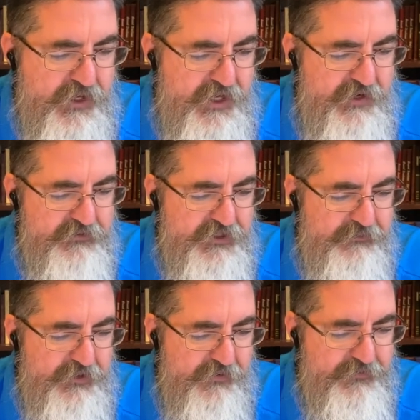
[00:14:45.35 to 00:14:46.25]
and it was
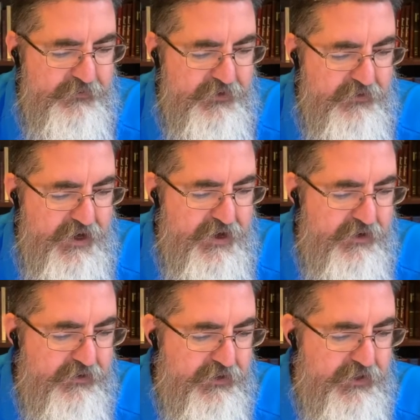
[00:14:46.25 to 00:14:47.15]
lifted up from the
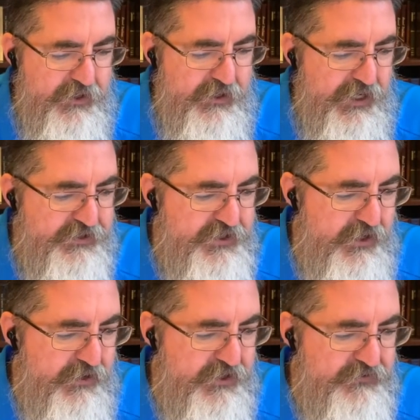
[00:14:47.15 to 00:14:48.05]
ground and set
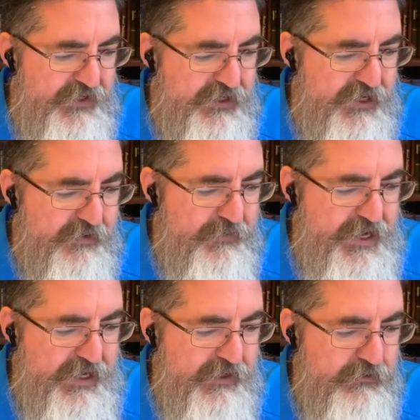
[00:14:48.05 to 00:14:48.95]
on its feet like a
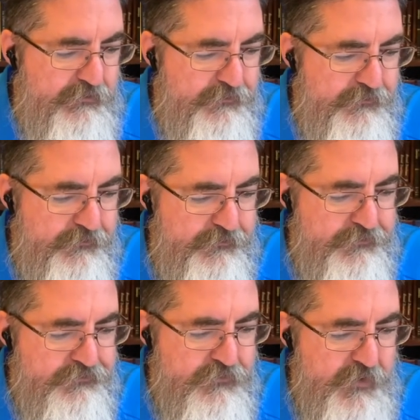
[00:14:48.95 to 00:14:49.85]
man
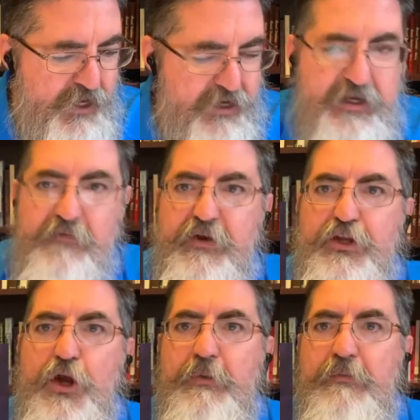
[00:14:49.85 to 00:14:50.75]
and given a
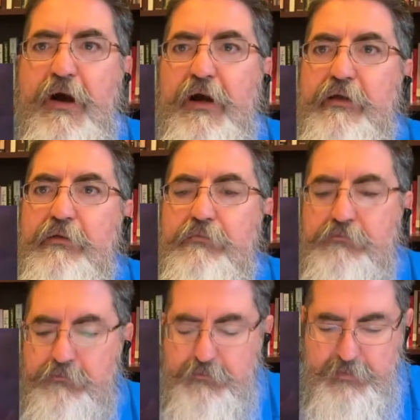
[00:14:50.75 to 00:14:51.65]
human mind.
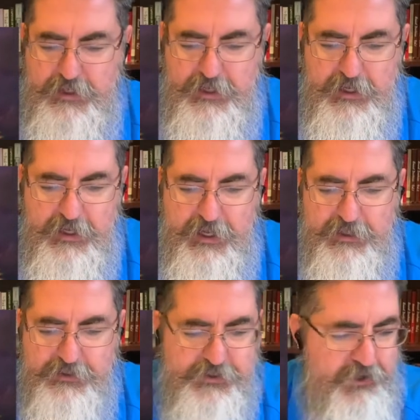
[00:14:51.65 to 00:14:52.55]

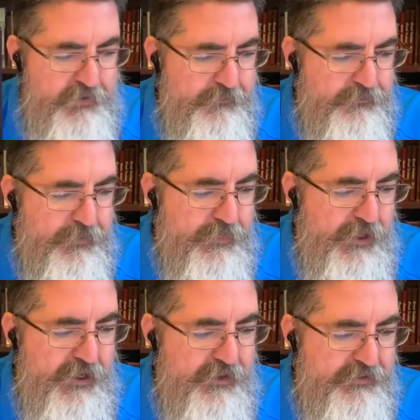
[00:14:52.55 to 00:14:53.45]
And so
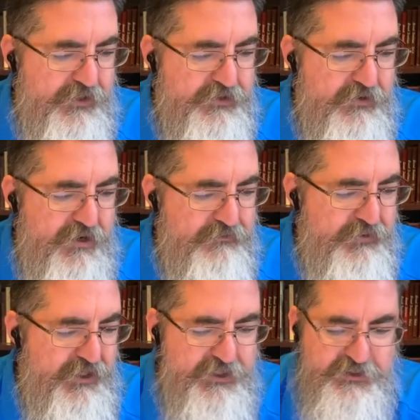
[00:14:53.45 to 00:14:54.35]
this great
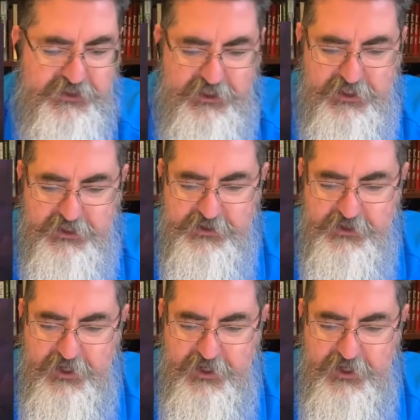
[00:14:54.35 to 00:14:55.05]
beast is